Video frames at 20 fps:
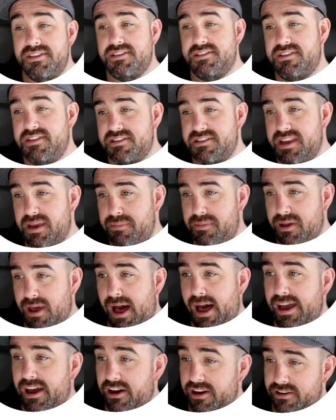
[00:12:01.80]
this
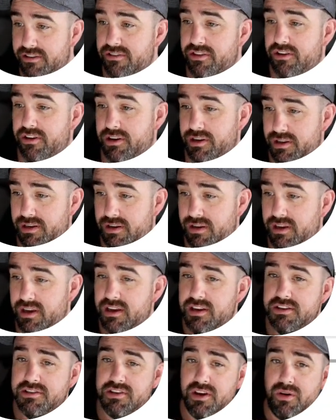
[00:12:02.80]
API under the hood.
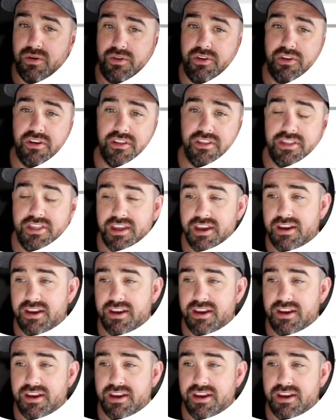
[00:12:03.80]
So you can think